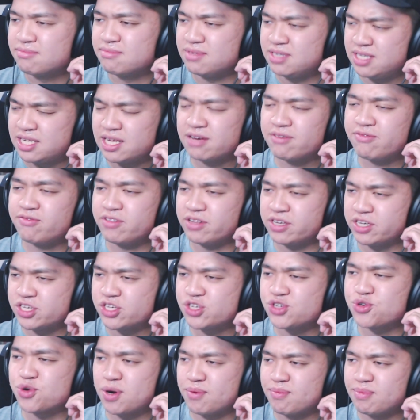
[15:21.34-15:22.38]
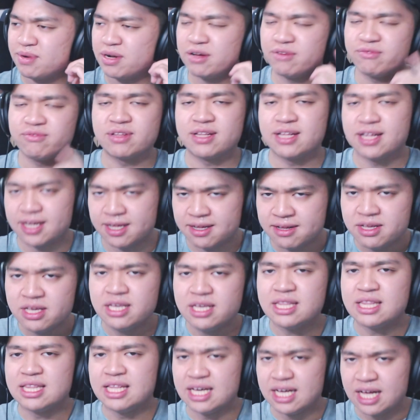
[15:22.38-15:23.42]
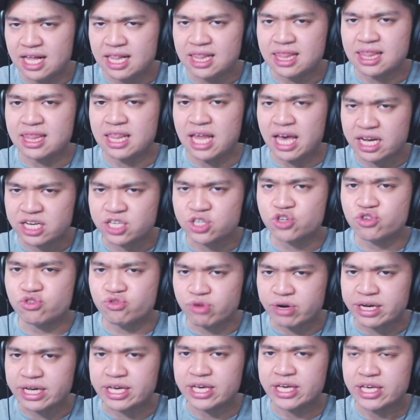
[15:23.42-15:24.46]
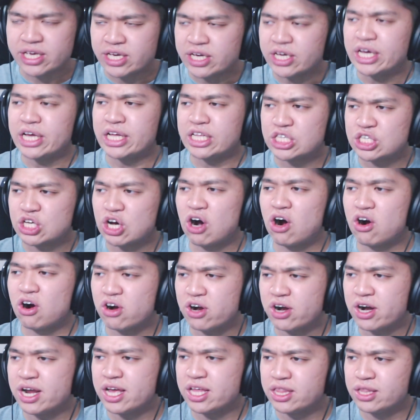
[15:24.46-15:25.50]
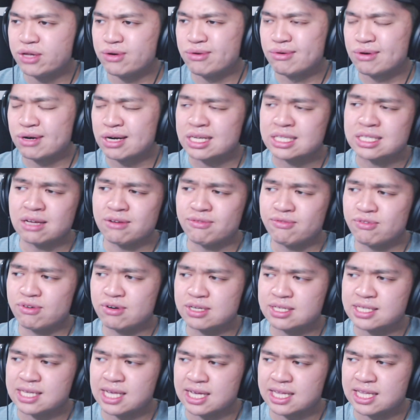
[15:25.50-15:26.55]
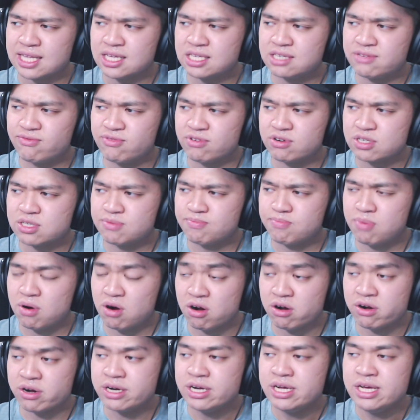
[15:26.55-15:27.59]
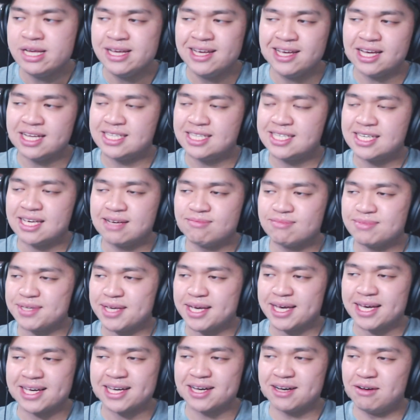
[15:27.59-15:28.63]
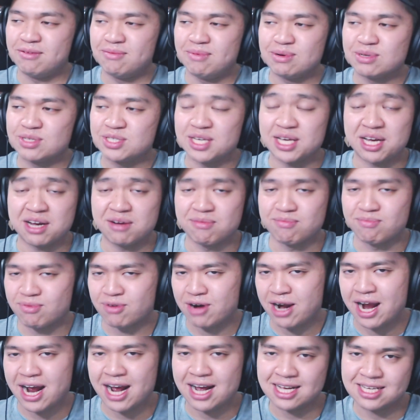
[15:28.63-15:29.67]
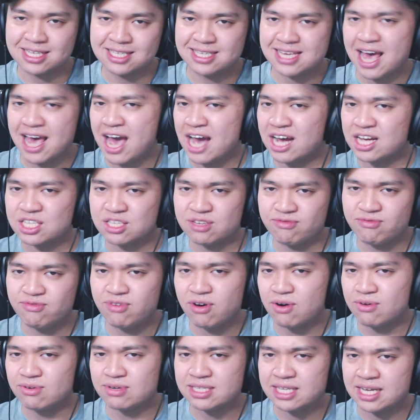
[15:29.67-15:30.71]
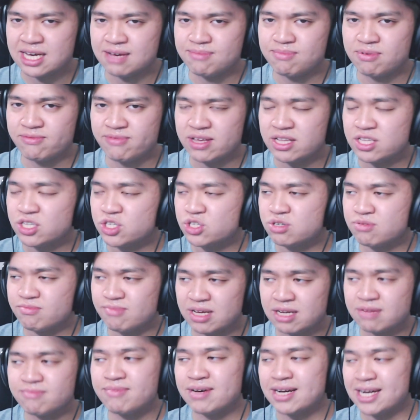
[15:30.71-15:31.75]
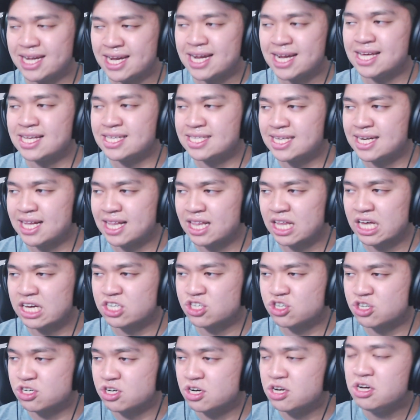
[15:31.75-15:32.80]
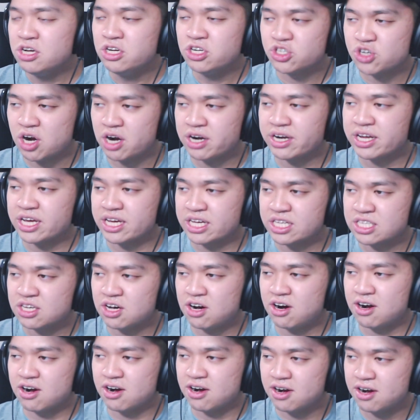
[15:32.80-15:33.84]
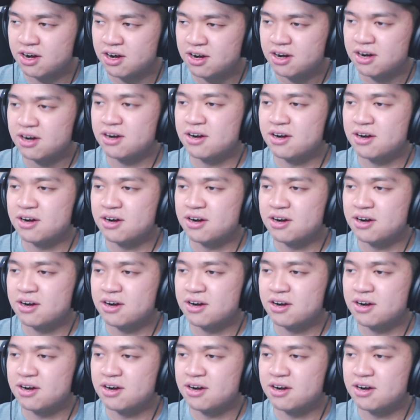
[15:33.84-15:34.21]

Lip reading: Definitely strumming of the electric guitar in the works at first. Like this first part, it seems like almost like a brass saxophone type of instrument, but it is an electronic guitar. Ah,